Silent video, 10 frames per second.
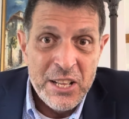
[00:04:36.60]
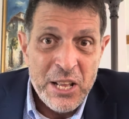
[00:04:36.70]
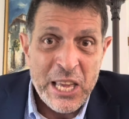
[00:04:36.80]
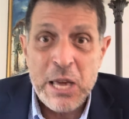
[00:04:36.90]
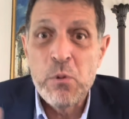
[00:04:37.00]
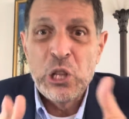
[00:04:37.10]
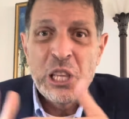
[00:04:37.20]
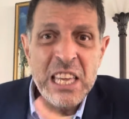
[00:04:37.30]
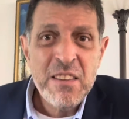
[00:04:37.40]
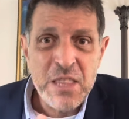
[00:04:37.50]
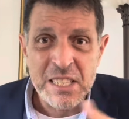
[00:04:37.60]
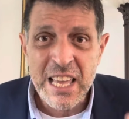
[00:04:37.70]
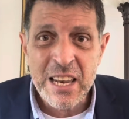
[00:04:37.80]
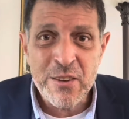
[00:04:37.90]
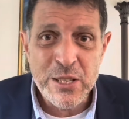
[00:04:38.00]
he will leave the
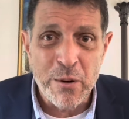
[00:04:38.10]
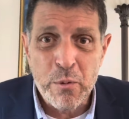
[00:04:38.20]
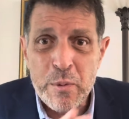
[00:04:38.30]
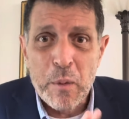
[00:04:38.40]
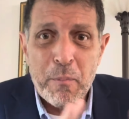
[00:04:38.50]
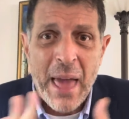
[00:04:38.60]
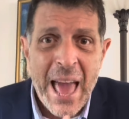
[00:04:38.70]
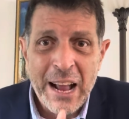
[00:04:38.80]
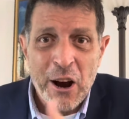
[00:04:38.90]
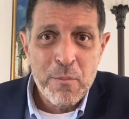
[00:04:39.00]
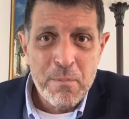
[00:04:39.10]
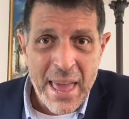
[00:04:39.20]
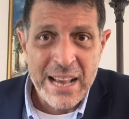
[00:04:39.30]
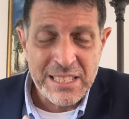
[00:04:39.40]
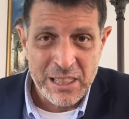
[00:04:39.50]
state of Israel. We will pack our
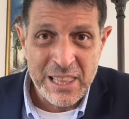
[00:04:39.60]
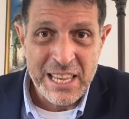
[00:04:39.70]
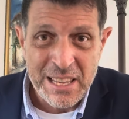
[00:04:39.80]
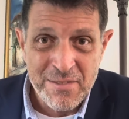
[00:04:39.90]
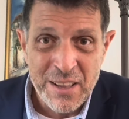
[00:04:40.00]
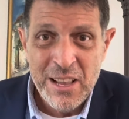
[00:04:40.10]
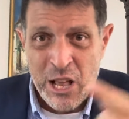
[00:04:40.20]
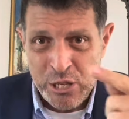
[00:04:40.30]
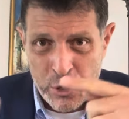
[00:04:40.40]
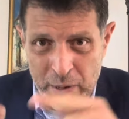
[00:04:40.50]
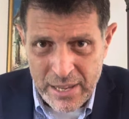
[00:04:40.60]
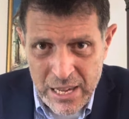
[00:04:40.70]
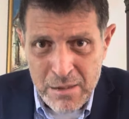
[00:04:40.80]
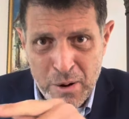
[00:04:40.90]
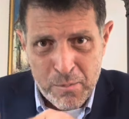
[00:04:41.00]
bags and leave. So
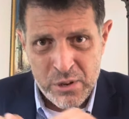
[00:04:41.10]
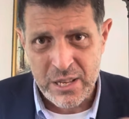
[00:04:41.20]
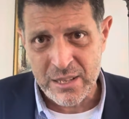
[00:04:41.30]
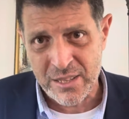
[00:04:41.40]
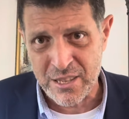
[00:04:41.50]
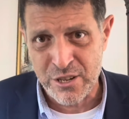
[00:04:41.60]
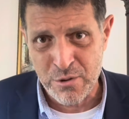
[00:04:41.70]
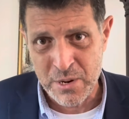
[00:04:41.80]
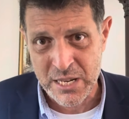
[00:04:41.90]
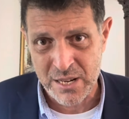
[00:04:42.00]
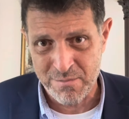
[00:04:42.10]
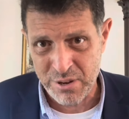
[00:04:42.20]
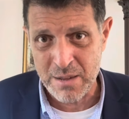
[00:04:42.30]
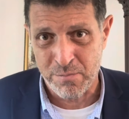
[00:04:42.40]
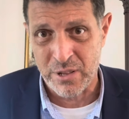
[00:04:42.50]
he represents the Jewish
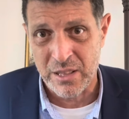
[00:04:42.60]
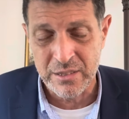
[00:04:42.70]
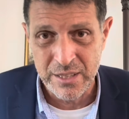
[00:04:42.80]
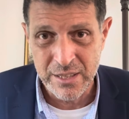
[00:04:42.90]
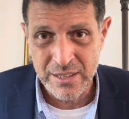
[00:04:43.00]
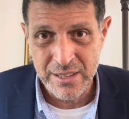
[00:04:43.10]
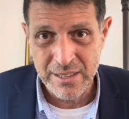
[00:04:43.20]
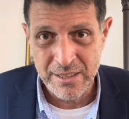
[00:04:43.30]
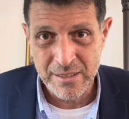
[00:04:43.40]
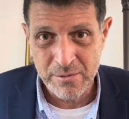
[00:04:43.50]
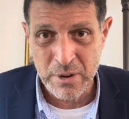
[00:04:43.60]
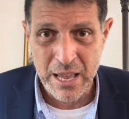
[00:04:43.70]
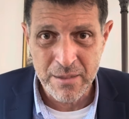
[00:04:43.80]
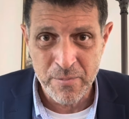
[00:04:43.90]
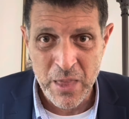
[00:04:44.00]
people,
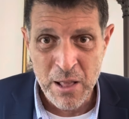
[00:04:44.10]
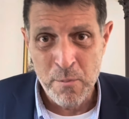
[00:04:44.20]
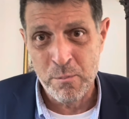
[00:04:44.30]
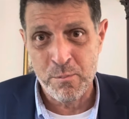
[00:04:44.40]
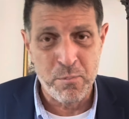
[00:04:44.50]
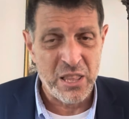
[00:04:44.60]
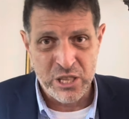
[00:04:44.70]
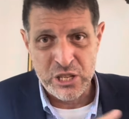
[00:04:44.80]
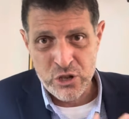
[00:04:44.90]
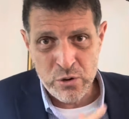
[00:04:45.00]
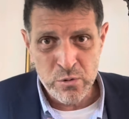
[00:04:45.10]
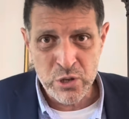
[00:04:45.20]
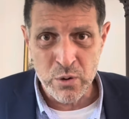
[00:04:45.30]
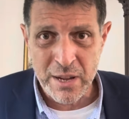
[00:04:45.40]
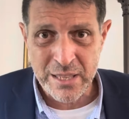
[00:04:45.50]
right? But the Jews
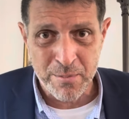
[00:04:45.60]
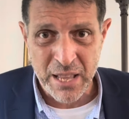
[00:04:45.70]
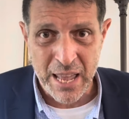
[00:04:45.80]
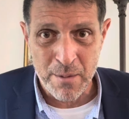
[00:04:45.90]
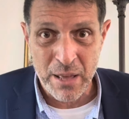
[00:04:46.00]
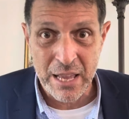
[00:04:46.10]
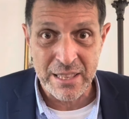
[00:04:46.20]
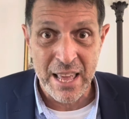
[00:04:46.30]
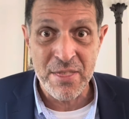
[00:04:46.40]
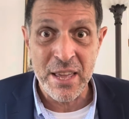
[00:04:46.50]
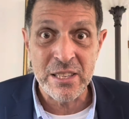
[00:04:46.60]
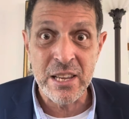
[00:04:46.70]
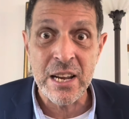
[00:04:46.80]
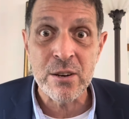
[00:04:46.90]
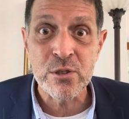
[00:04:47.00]
who went up to Harabait and they
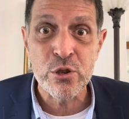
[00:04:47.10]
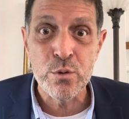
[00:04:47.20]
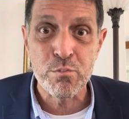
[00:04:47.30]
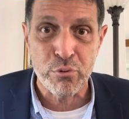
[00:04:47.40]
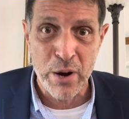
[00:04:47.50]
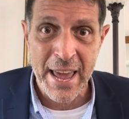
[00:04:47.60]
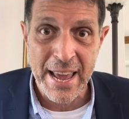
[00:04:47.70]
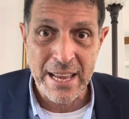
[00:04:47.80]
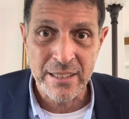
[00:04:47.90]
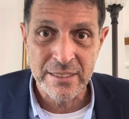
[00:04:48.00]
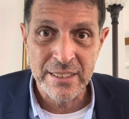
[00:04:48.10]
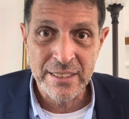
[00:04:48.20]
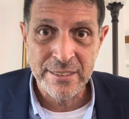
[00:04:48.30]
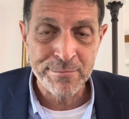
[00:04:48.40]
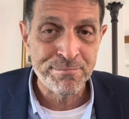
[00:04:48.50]
dared to pray,
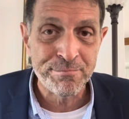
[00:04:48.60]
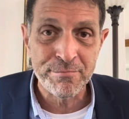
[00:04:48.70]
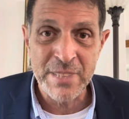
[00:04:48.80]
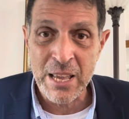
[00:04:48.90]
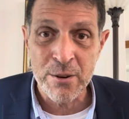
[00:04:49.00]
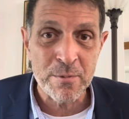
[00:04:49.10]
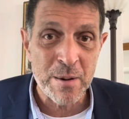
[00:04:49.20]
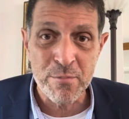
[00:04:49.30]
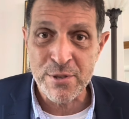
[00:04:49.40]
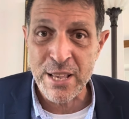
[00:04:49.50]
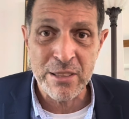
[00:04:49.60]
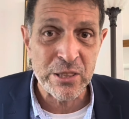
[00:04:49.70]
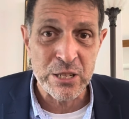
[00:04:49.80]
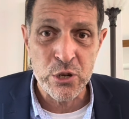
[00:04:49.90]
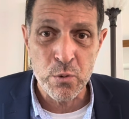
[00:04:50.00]
they don't represent
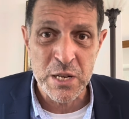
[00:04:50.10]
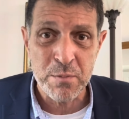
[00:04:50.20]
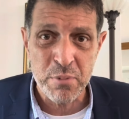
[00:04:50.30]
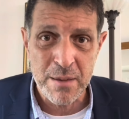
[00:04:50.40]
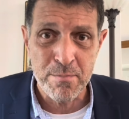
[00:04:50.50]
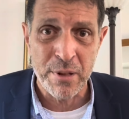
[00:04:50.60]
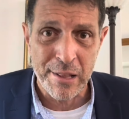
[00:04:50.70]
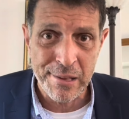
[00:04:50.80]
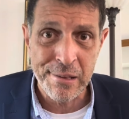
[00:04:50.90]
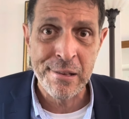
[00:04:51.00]
the Jewish people